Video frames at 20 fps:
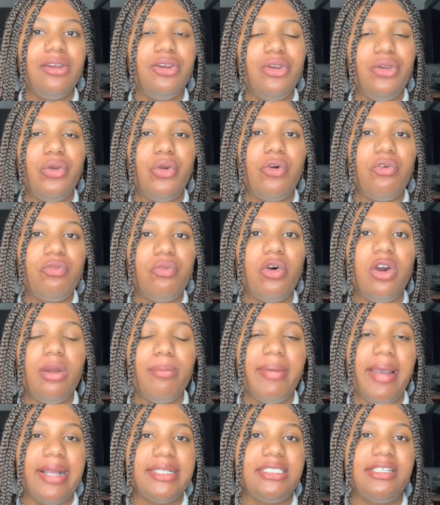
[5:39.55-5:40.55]
new
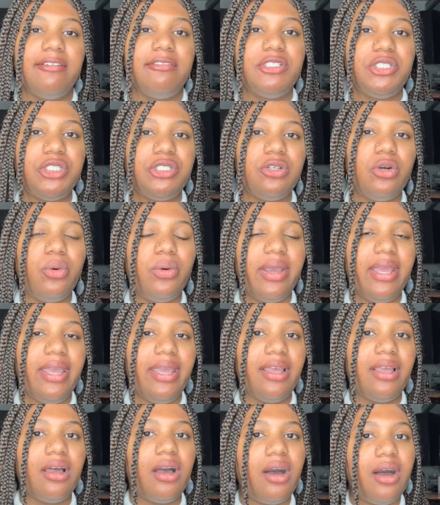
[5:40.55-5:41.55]
format of
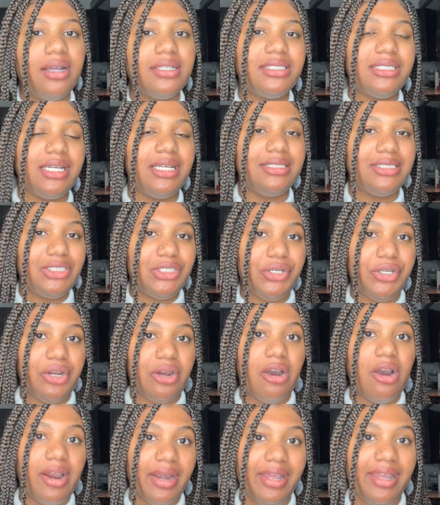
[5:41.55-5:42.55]
showing content to
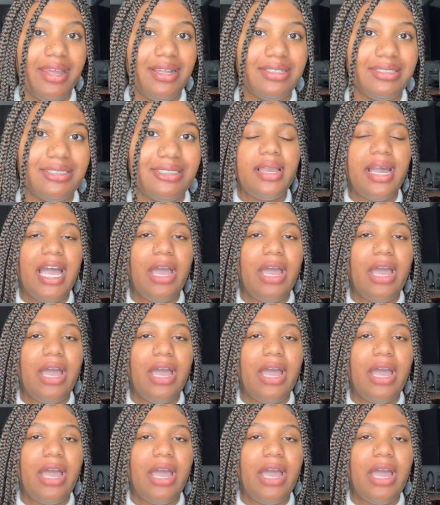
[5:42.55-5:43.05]
your audience.